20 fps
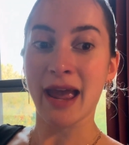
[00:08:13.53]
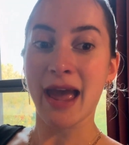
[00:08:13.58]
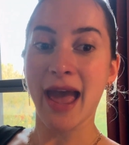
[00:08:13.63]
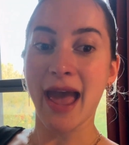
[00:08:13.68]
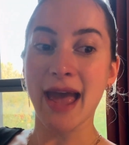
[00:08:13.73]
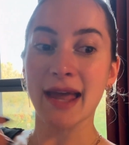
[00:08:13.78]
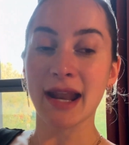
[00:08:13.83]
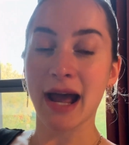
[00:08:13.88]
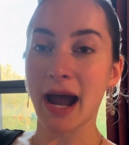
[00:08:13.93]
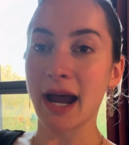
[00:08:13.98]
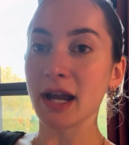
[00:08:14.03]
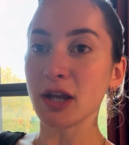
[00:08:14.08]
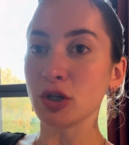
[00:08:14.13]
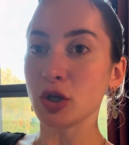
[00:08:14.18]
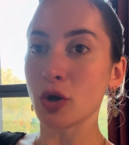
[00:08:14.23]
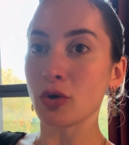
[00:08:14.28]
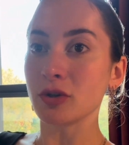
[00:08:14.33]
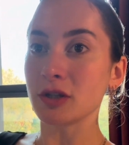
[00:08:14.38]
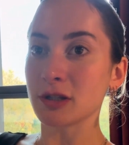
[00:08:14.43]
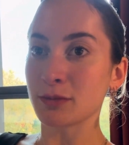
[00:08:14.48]
And I
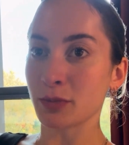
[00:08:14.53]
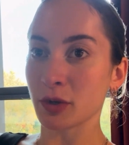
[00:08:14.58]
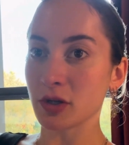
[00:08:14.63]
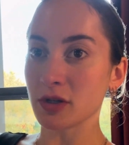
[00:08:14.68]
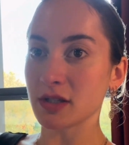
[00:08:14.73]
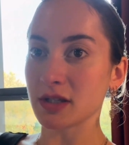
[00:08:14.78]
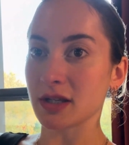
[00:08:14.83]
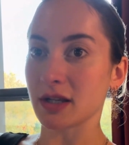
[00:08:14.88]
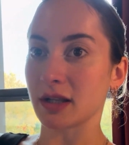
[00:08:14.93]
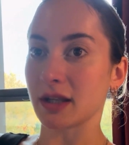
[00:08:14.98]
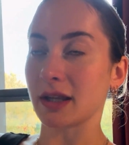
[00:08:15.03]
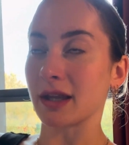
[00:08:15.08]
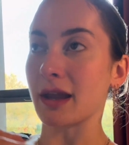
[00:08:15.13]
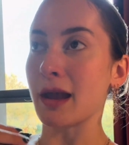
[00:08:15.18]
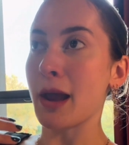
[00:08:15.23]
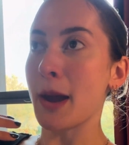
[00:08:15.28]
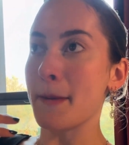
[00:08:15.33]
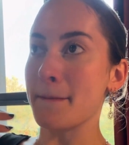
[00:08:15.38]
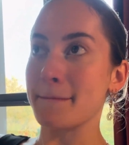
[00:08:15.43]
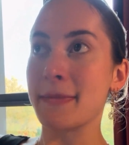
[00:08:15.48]
notice personally,
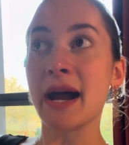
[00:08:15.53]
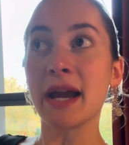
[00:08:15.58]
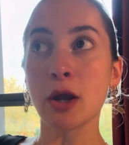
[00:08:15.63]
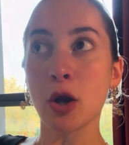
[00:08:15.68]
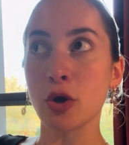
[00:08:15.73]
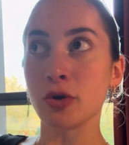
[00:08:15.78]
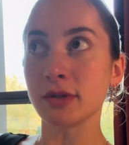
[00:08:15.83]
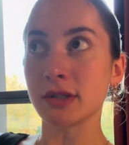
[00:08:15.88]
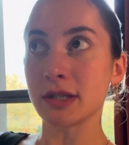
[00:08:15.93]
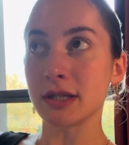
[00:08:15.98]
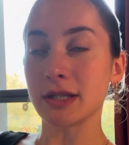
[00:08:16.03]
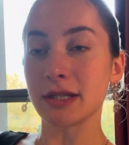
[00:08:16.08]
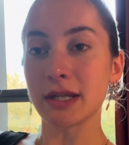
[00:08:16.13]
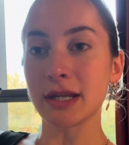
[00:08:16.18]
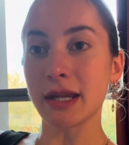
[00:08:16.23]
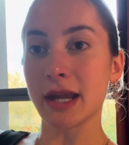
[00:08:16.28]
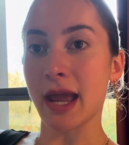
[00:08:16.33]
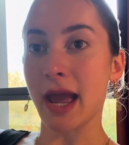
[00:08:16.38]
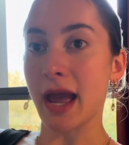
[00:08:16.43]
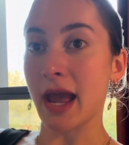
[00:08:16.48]
my
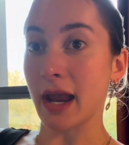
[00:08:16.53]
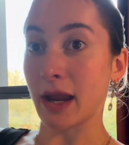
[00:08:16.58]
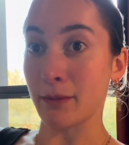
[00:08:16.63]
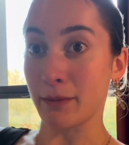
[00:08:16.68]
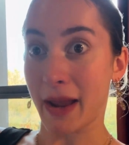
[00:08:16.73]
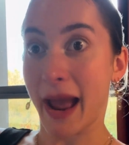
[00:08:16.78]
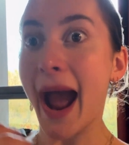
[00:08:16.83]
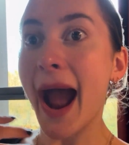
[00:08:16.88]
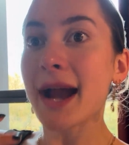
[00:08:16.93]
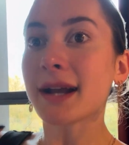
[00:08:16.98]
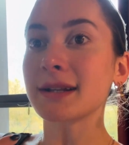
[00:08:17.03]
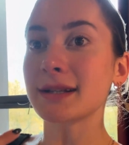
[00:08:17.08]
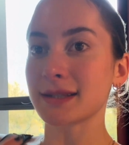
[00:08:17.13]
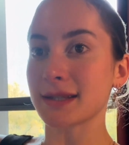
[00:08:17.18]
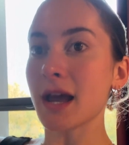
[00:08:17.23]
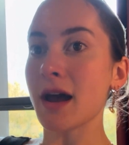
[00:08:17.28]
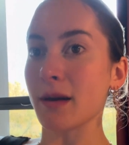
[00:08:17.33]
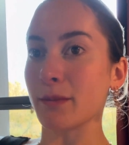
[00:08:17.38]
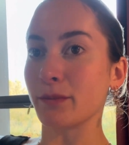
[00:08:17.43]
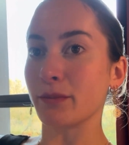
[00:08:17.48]
OCD acts
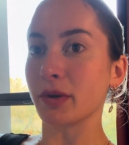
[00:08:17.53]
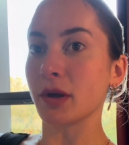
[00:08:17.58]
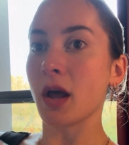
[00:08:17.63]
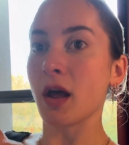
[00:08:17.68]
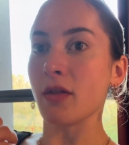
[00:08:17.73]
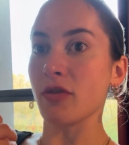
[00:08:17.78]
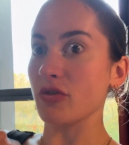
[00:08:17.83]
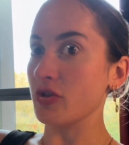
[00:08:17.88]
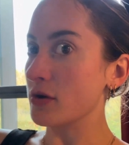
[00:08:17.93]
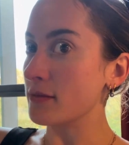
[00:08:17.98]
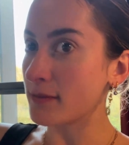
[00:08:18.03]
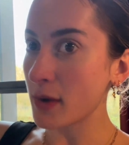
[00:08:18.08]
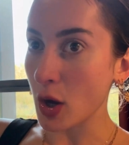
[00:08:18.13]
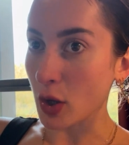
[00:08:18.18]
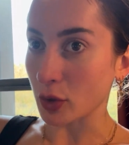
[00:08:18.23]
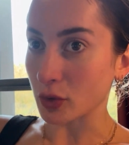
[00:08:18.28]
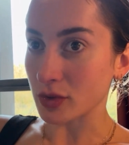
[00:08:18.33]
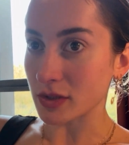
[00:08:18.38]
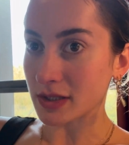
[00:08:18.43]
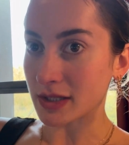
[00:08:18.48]
up the
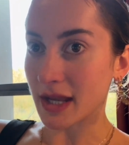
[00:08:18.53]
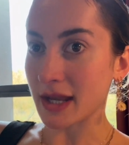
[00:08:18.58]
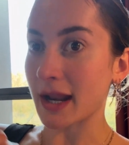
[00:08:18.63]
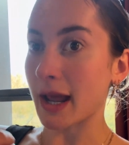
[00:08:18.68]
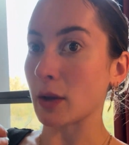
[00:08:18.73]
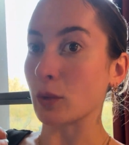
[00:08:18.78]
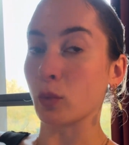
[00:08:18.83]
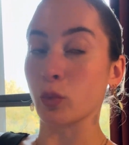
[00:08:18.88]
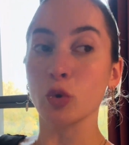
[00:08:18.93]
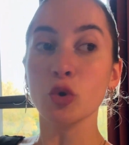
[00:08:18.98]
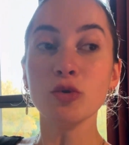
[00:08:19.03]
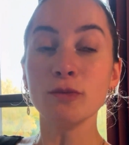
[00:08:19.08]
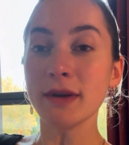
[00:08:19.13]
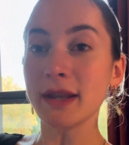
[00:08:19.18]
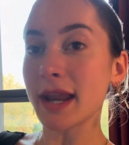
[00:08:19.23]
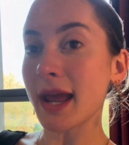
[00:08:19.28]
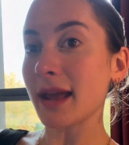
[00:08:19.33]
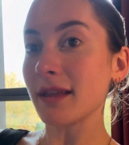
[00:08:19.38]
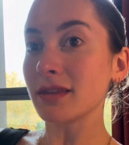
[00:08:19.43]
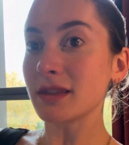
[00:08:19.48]
most and I
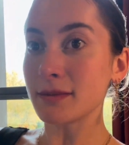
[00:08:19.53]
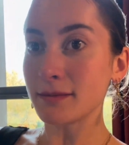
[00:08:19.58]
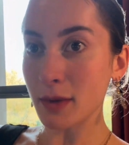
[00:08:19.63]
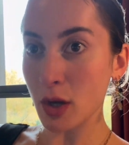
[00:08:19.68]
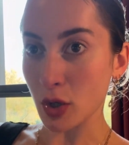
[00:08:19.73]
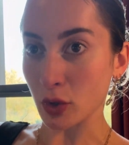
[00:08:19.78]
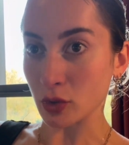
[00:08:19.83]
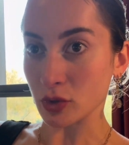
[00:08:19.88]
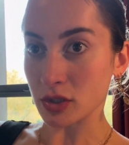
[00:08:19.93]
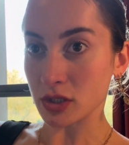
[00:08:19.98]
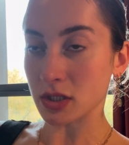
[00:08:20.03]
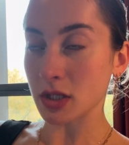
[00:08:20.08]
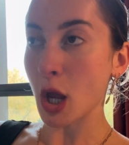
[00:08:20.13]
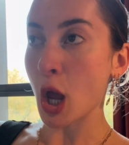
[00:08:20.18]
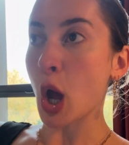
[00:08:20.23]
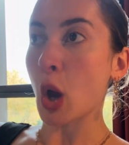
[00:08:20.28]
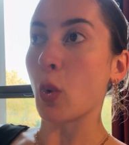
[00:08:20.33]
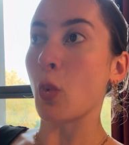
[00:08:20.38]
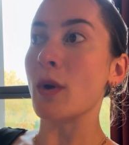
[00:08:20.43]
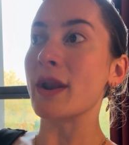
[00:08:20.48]
ruminate the most
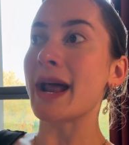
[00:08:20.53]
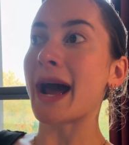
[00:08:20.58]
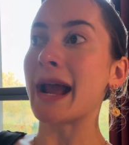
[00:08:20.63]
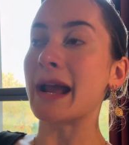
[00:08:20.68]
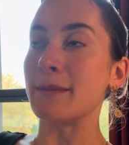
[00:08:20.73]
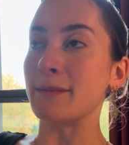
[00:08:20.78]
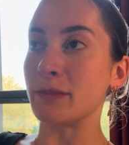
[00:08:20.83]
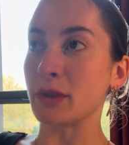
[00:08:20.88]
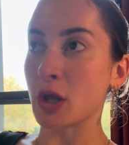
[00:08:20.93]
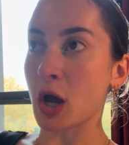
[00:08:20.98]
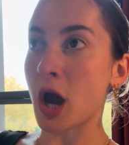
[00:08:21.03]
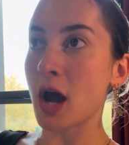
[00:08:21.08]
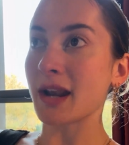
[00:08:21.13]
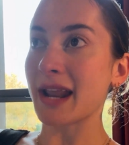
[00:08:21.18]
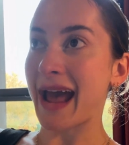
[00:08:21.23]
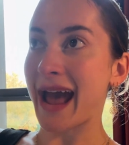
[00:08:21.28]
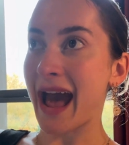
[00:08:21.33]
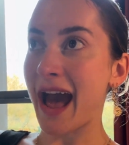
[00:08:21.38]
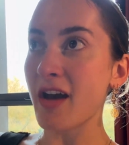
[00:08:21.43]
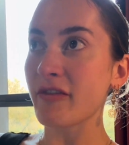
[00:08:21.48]
when I am not
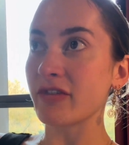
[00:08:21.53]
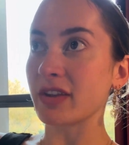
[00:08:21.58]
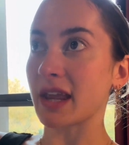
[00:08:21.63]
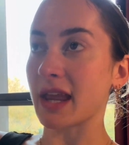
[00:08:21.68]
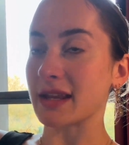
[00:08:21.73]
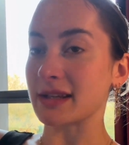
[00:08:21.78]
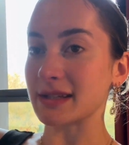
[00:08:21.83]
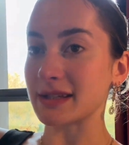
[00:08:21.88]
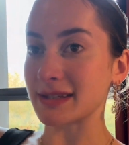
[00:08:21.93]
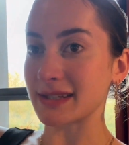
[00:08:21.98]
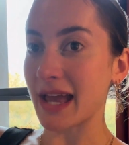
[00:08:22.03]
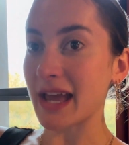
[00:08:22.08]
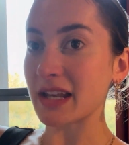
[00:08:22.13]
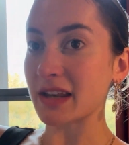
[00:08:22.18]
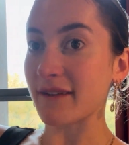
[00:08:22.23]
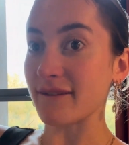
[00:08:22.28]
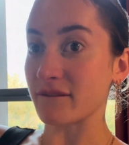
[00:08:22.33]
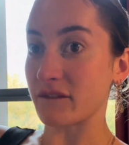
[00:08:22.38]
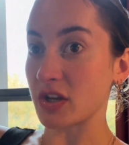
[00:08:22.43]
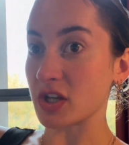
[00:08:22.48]
having a
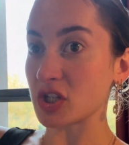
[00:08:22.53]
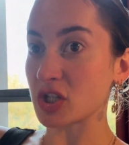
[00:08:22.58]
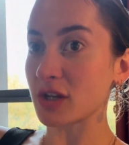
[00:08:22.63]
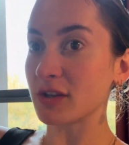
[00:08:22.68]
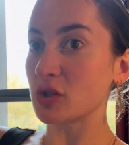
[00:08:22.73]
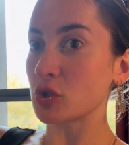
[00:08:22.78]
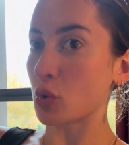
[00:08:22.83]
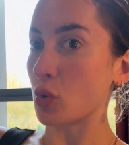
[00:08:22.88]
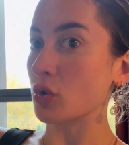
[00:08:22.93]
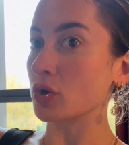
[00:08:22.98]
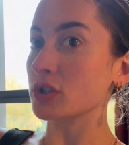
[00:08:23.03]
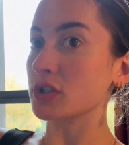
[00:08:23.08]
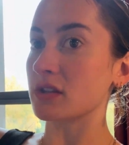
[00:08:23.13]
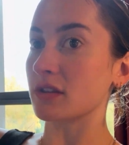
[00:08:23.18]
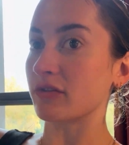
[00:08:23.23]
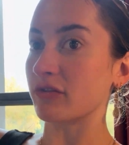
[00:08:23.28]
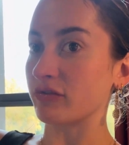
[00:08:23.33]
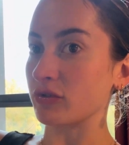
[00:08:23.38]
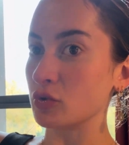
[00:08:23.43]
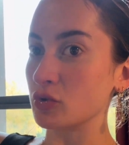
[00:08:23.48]
set vision towards the
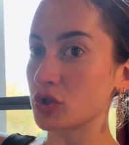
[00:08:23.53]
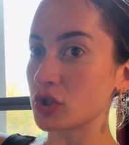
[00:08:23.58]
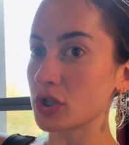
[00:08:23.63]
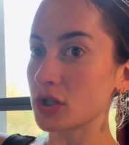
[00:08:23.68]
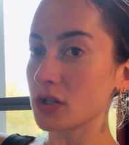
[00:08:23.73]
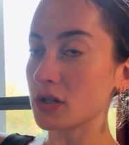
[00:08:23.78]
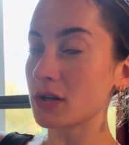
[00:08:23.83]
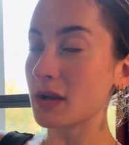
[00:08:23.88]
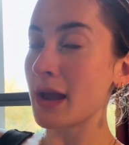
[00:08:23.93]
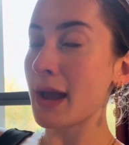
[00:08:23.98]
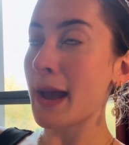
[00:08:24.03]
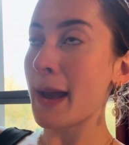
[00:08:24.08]
future,